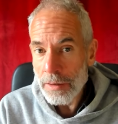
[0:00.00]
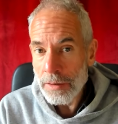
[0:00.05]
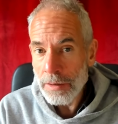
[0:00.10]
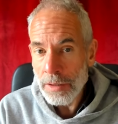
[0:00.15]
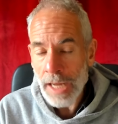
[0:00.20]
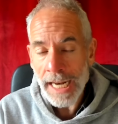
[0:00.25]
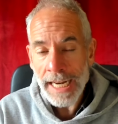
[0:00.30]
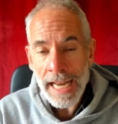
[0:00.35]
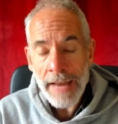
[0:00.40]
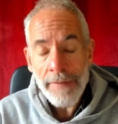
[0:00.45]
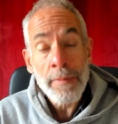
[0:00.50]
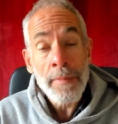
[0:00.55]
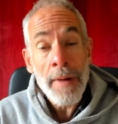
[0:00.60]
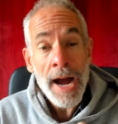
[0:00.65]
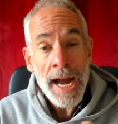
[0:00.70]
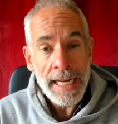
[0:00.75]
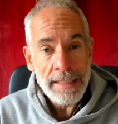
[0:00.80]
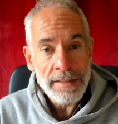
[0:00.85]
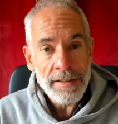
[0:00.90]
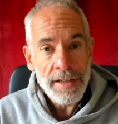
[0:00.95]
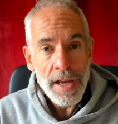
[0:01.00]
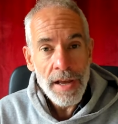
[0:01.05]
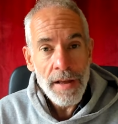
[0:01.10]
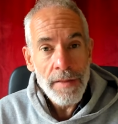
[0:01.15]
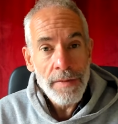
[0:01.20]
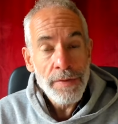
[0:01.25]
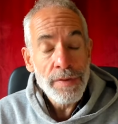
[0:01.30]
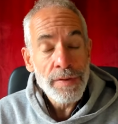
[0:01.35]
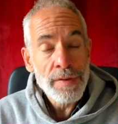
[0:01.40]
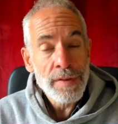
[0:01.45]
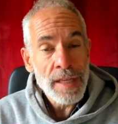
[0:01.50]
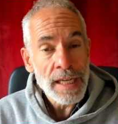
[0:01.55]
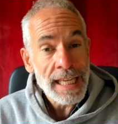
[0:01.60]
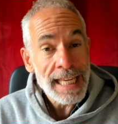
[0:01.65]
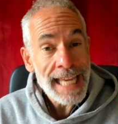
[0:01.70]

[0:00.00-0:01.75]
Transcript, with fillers: like, never mind the